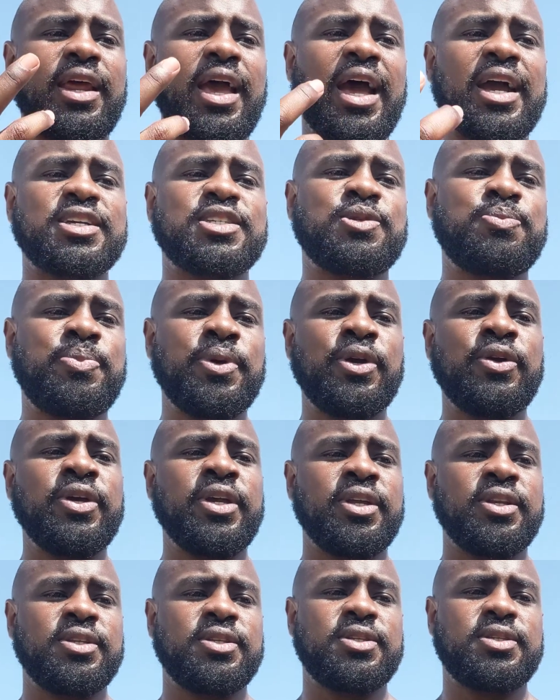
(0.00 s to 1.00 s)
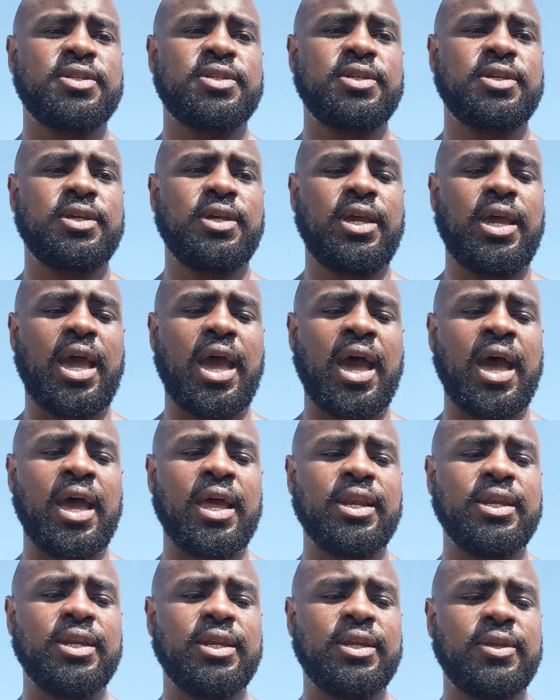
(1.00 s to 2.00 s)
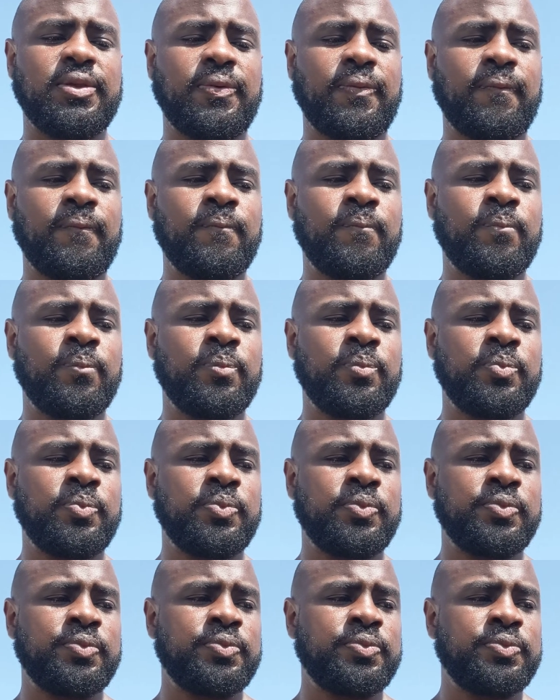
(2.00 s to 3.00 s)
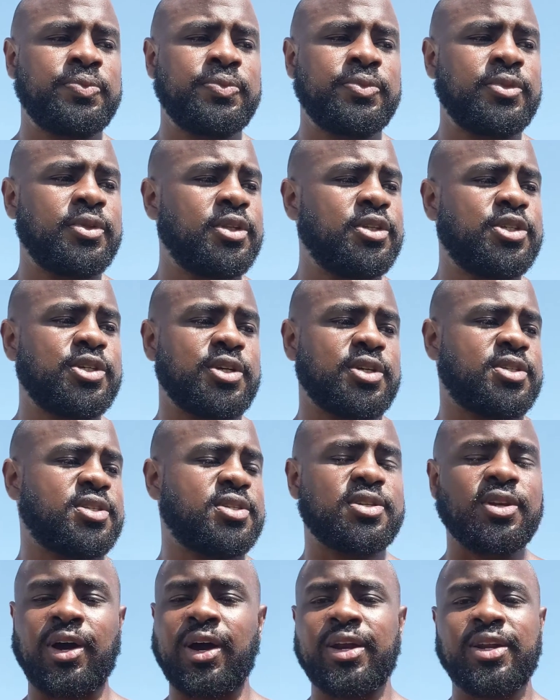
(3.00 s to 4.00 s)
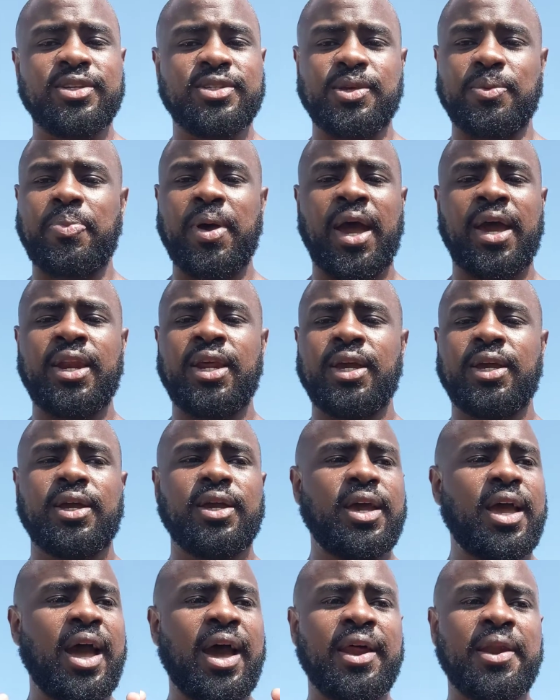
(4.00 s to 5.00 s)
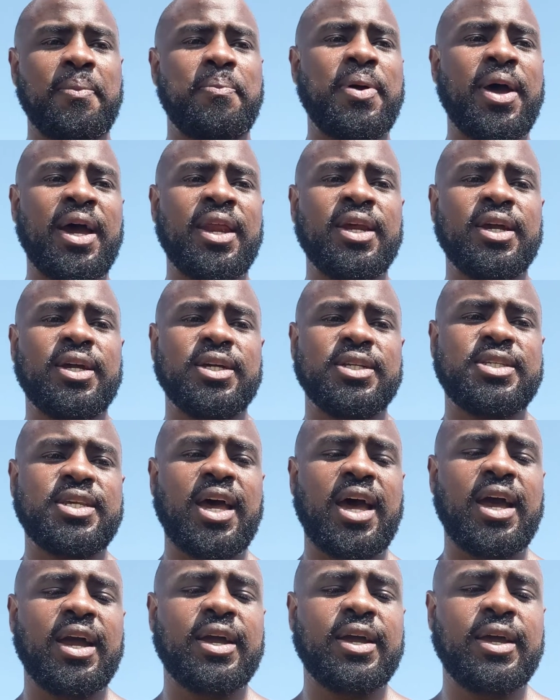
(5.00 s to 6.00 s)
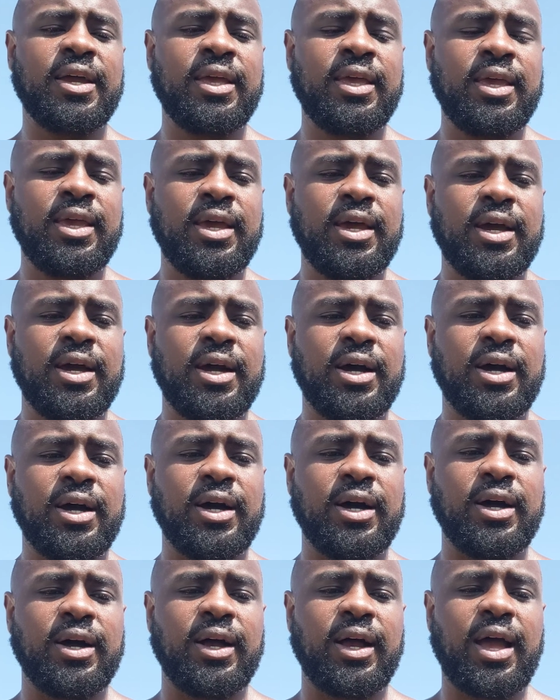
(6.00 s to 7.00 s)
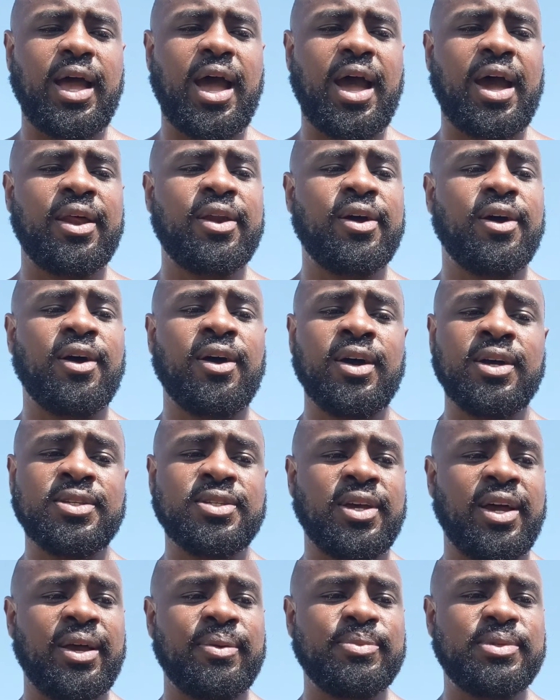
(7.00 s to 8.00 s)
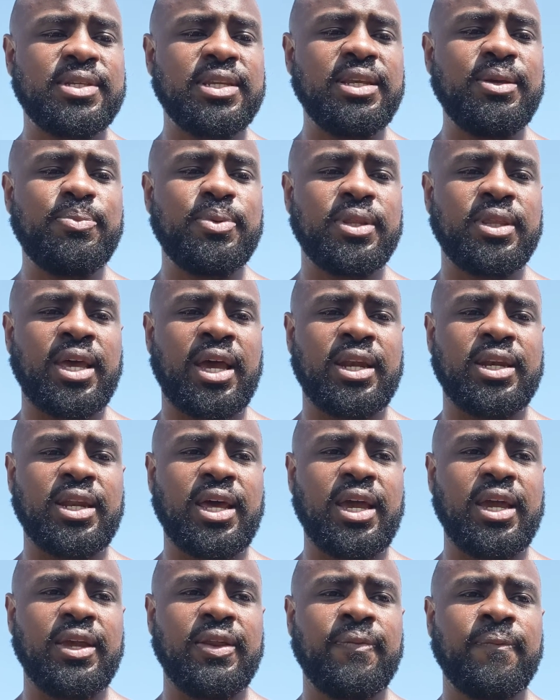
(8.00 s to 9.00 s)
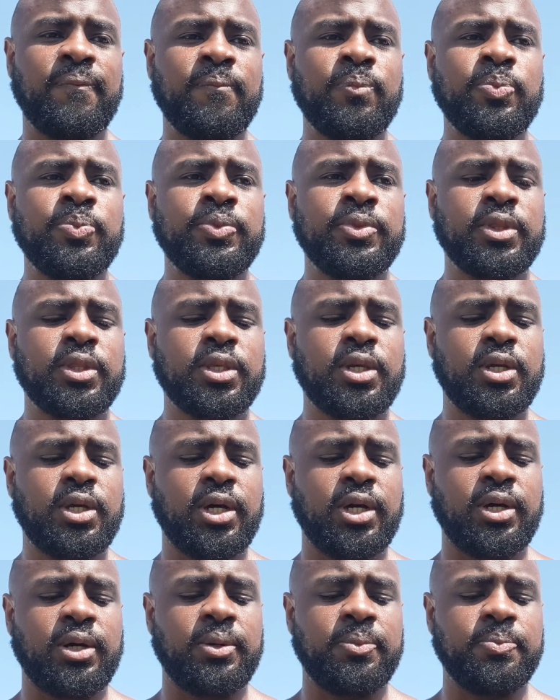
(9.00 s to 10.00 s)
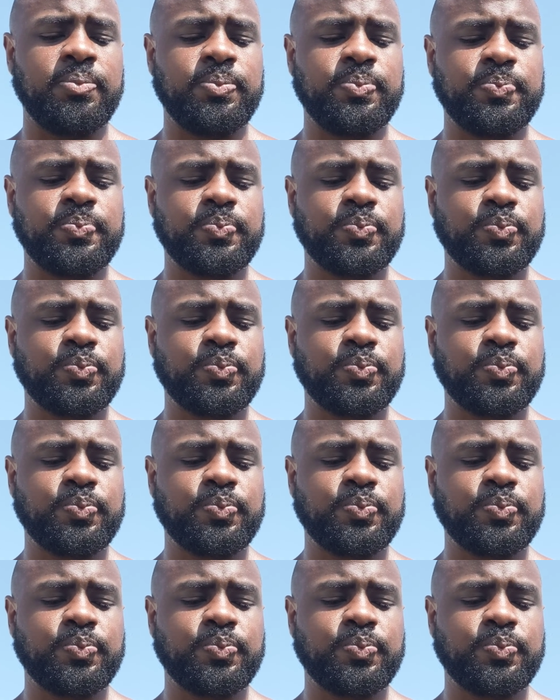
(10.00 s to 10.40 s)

experience and just started to panic, had a panic attack, had a hard time sleeping that night, and